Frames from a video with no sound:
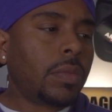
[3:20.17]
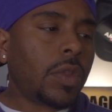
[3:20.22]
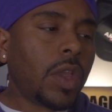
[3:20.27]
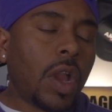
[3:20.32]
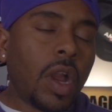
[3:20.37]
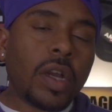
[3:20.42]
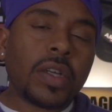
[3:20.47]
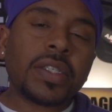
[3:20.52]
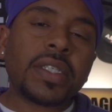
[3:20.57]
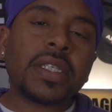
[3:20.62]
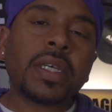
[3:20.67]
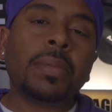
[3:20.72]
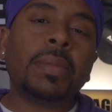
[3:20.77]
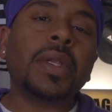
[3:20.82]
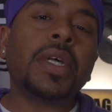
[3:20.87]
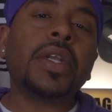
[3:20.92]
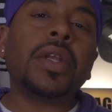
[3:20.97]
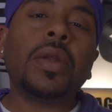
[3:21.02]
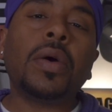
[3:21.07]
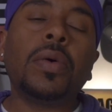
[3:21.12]
are
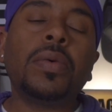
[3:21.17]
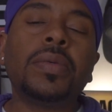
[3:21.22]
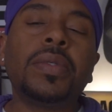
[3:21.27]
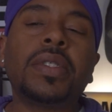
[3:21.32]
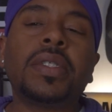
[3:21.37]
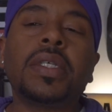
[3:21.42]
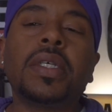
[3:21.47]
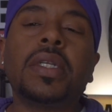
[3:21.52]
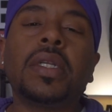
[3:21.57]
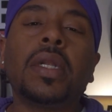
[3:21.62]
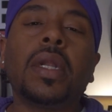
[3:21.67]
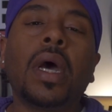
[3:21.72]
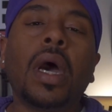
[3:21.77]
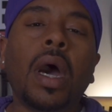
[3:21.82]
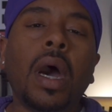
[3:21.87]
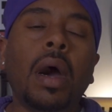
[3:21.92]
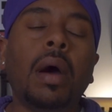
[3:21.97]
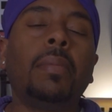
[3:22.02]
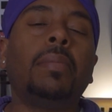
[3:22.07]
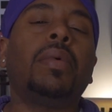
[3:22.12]
similar notes in
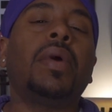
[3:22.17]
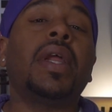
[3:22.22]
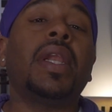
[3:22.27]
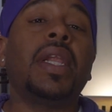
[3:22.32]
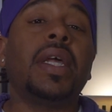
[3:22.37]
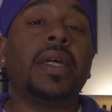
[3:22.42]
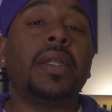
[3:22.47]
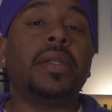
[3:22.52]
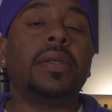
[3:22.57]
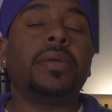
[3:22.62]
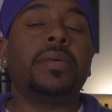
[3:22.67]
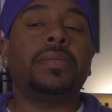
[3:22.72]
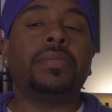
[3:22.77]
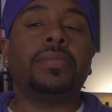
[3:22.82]
Ombre leather.